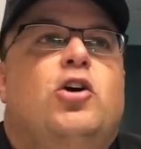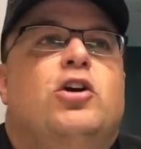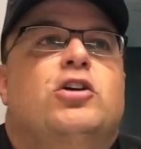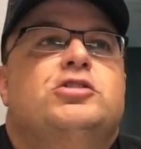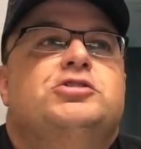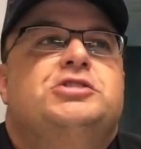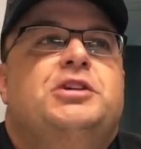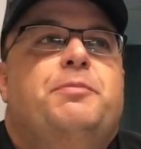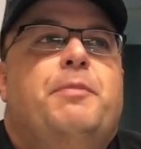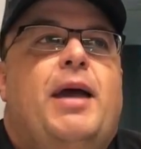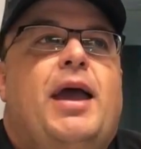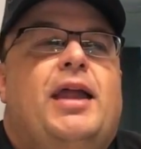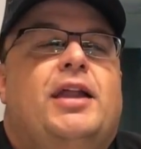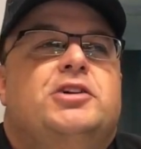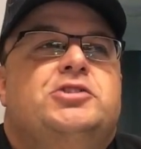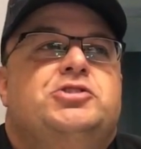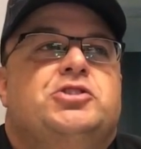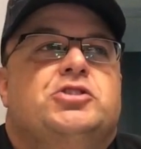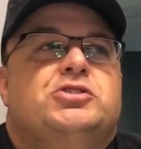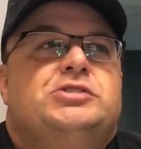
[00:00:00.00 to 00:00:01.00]
owners and
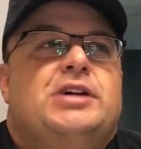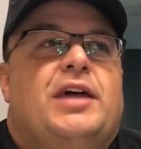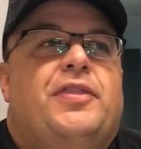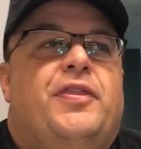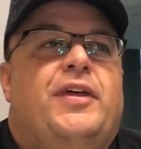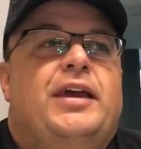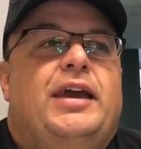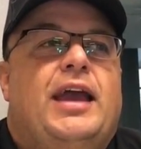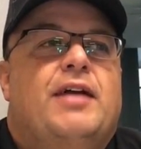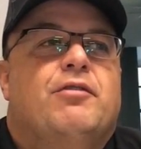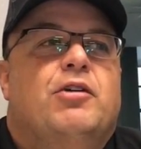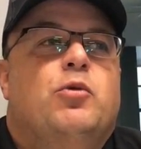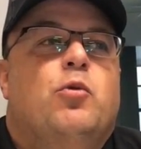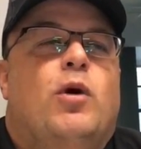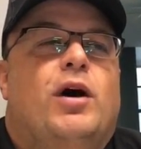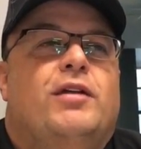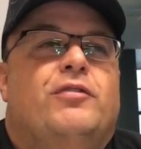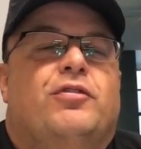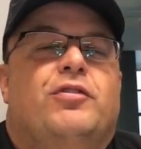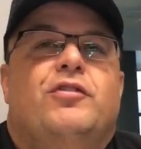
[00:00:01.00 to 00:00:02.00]
managers, I think
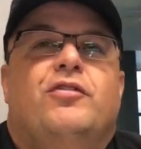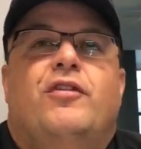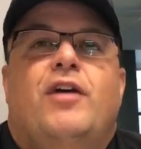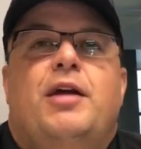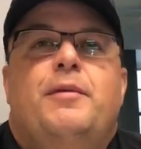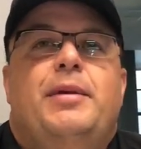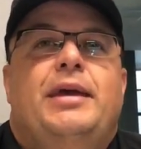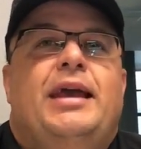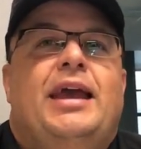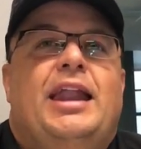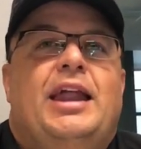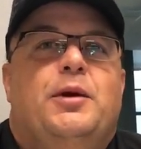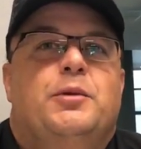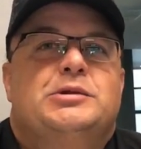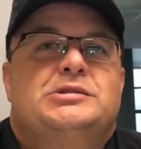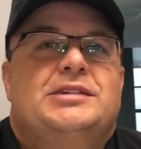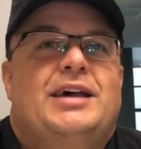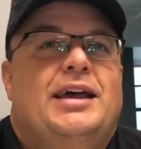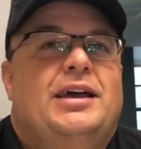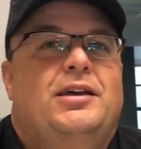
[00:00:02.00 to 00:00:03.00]
everyone from the very beginning
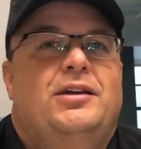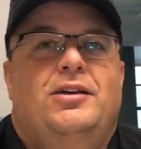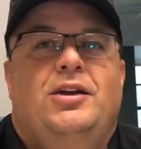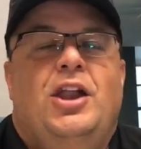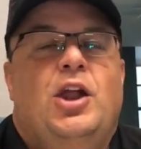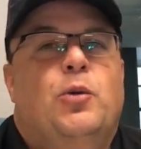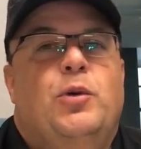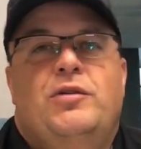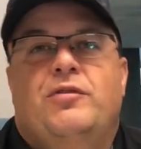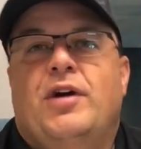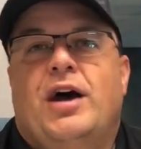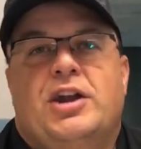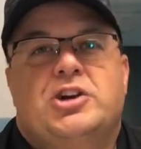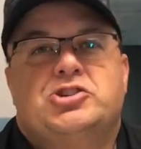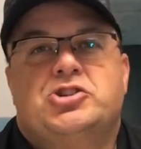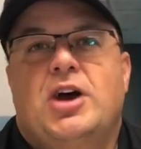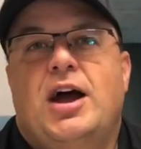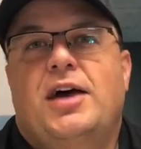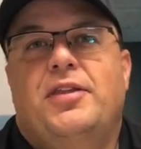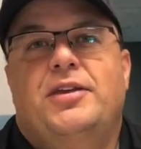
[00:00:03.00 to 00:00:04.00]
was like, you know, we've got to
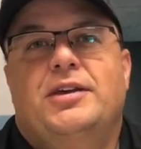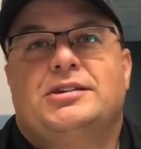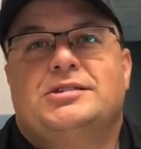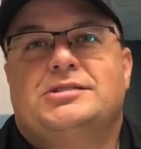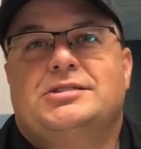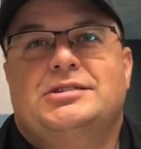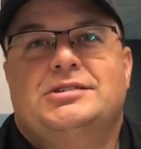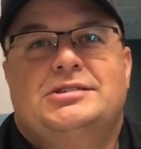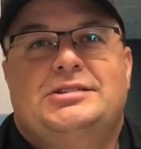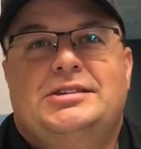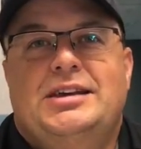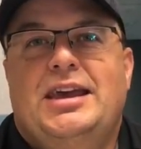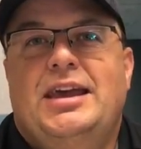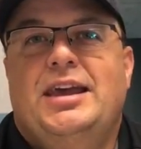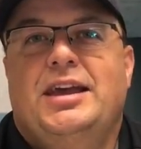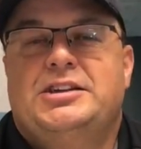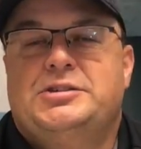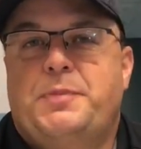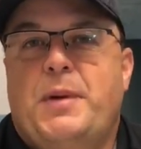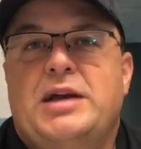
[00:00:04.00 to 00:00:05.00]
try this and
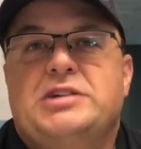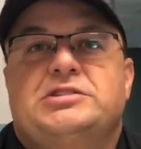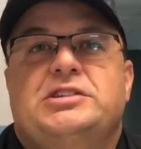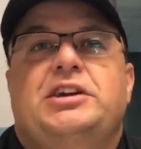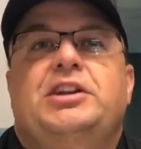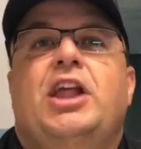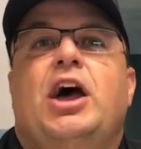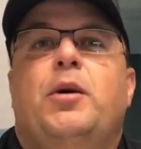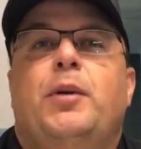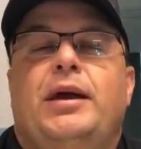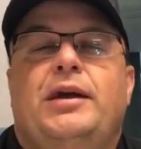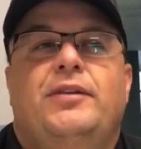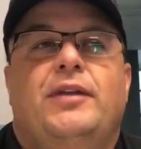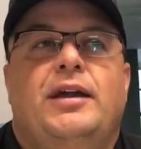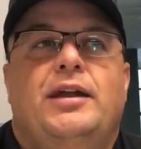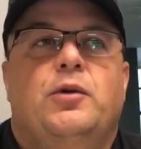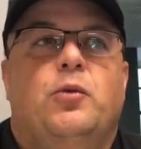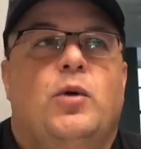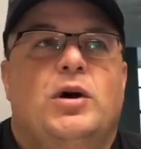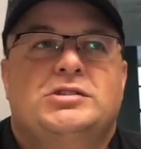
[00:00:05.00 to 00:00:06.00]
see, especially knowing
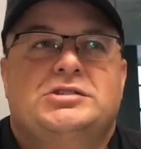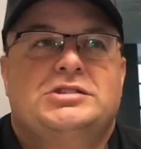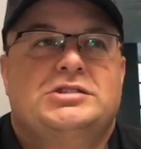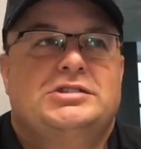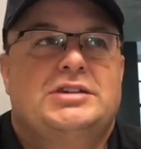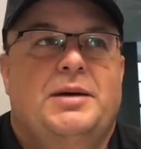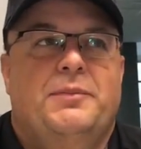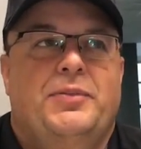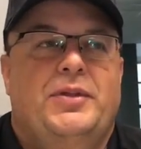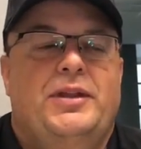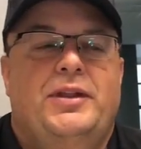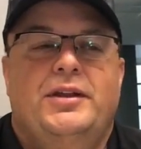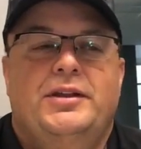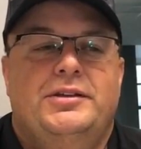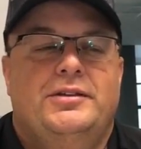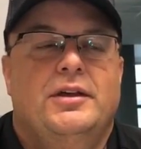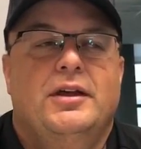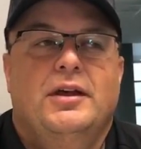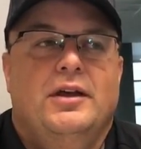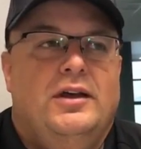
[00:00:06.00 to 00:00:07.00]
that it wasn't something
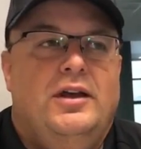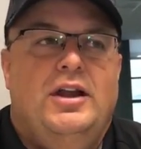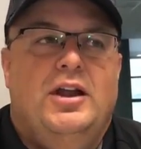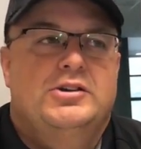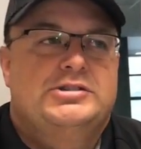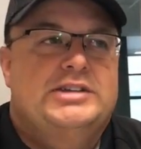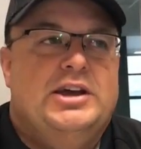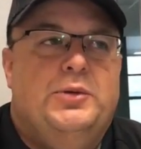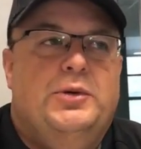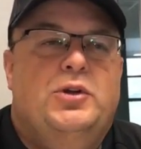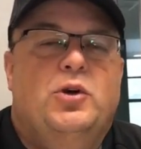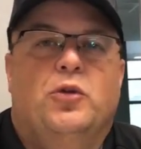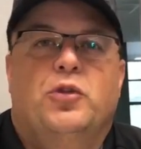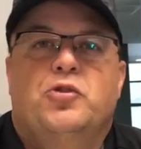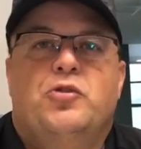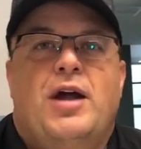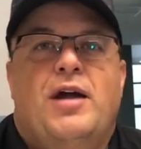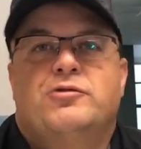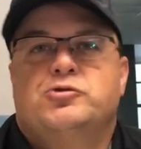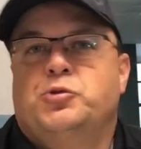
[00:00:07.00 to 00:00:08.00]
that, you know, it's like we told
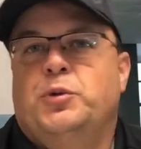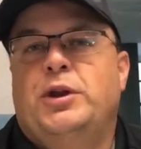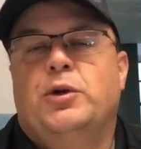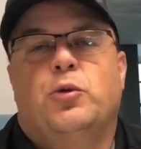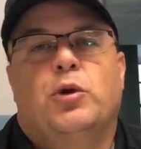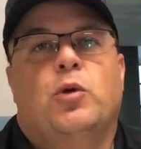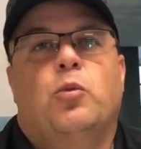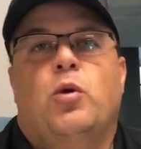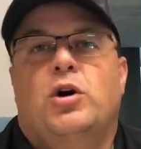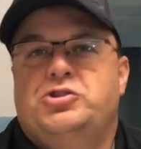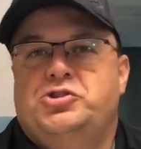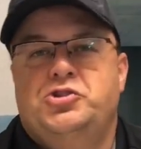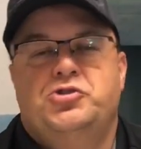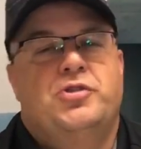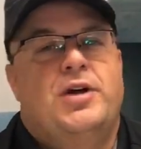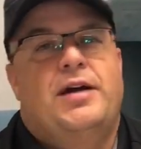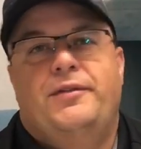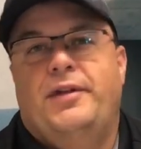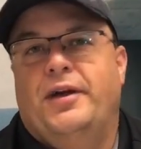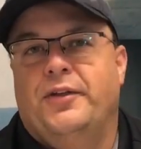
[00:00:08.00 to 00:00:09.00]
the drivers, we don't want to watch you
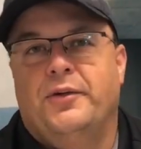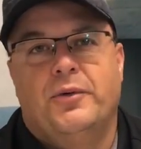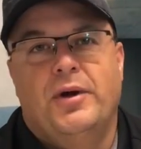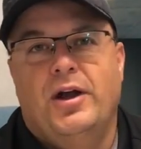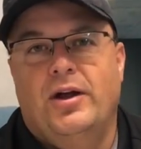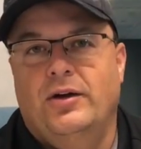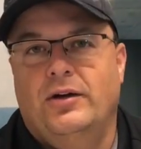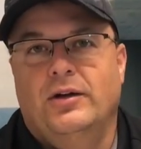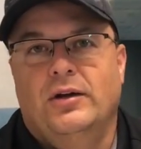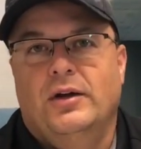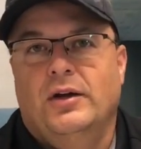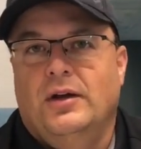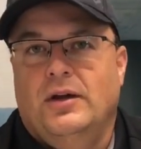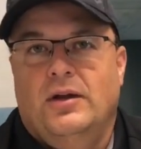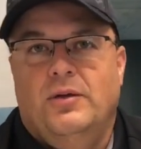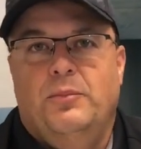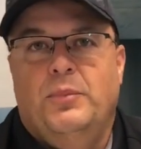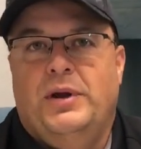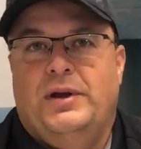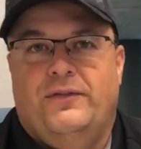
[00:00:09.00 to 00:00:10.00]
drive down the road.
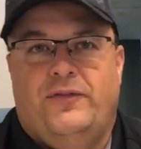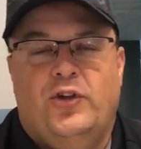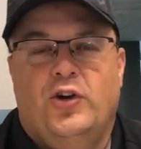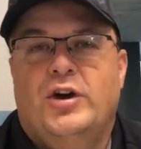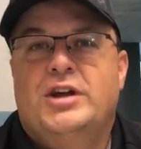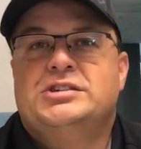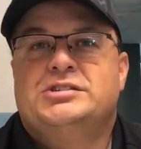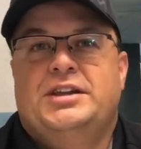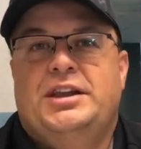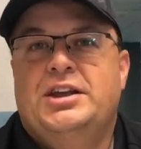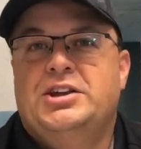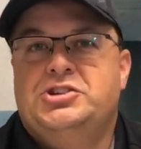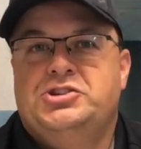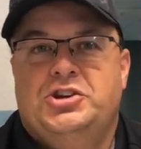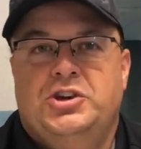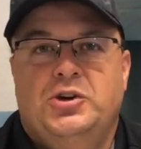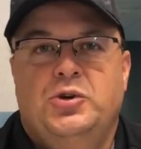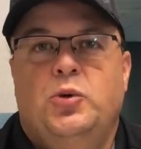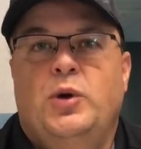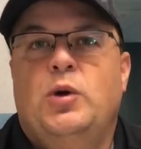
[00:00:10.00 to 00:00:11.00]
But if there is an
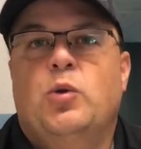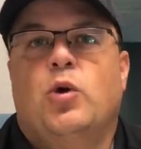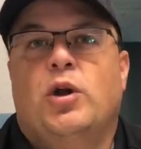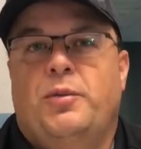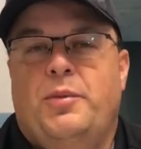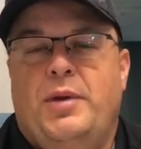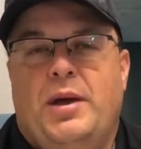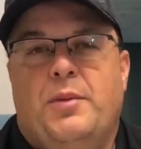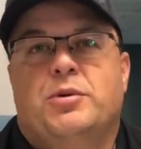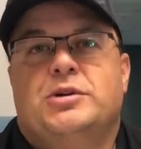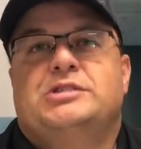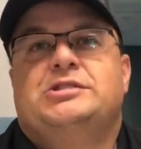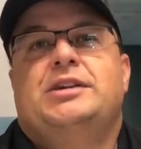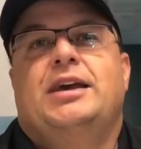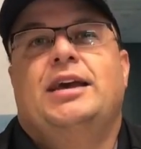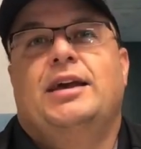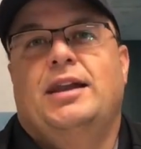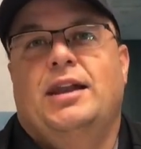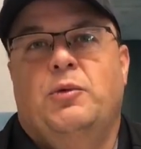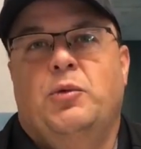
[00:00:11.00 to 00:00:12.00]
issue, we want to be able to
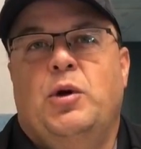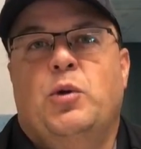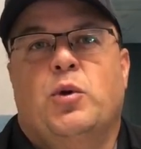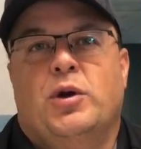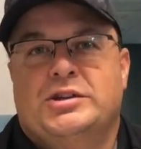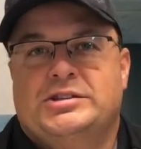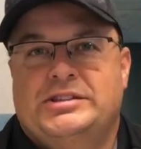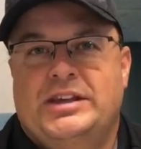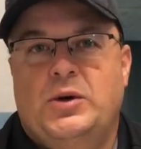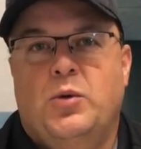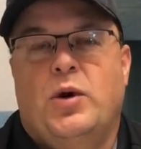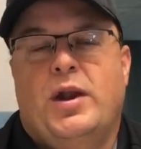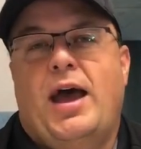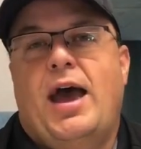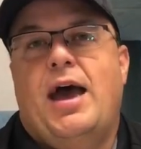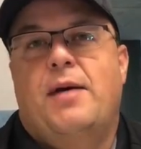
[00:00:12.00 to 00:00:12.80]
see it and we want to see what